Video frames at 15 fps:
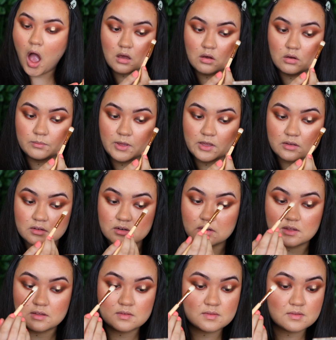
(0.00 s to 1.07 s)
Oh my
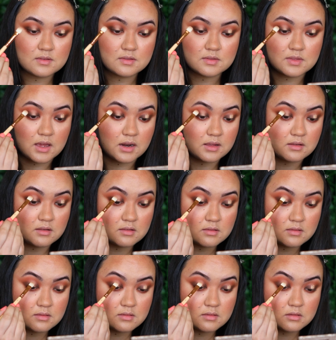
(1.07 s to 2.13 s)
goodness. That is
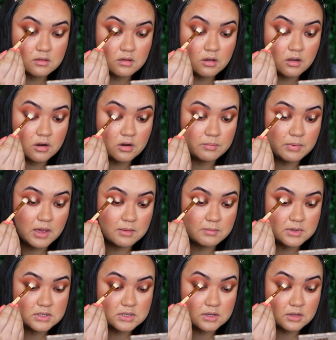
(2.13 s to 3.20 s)
so
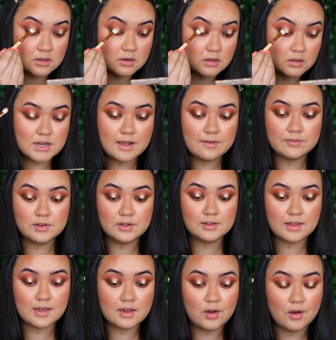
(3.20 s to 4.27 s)
pigmented.
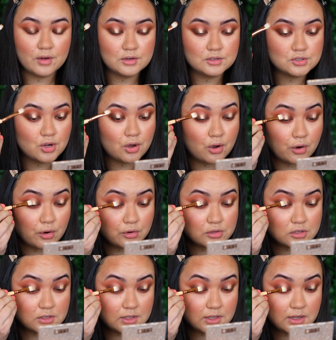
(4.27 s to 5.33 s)
Definitely a
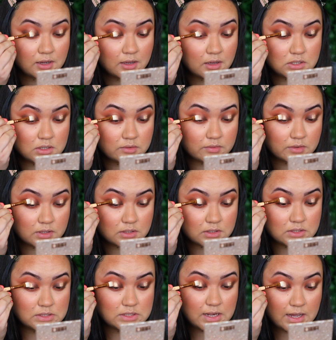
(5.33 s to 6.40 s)
totally
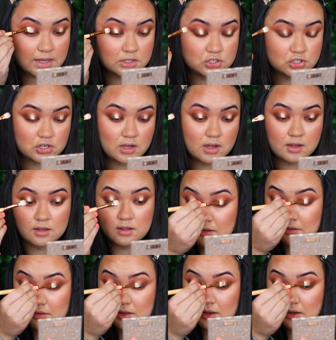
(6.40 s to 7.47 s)
different texture.
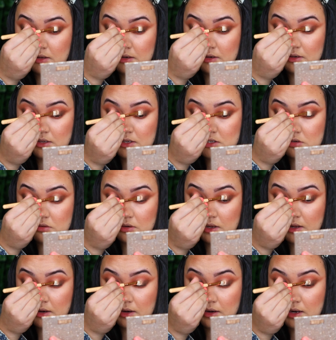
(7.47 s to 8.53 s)
That's like
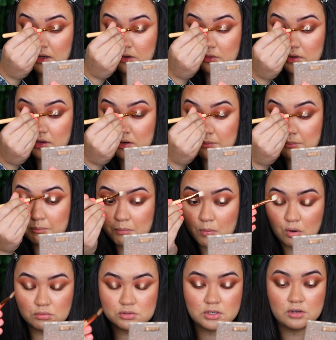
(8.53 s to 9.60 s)
literally liquid
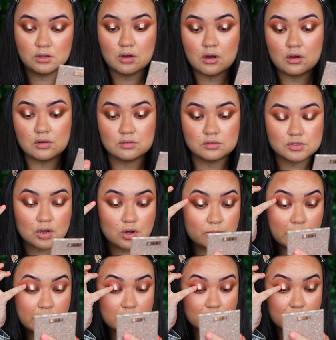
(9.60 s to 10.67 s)
molten gold. Oh
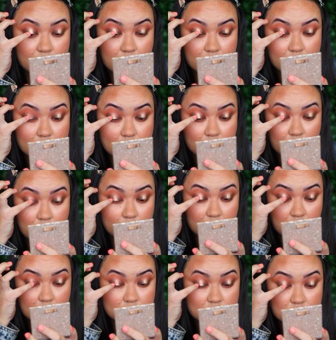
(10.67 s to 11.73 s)
my goodness, that's so
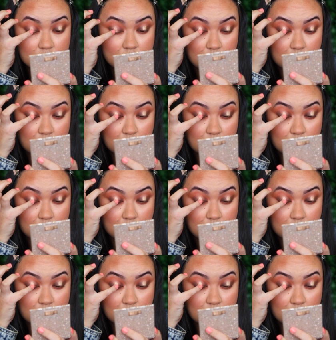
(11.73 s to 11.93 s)
much.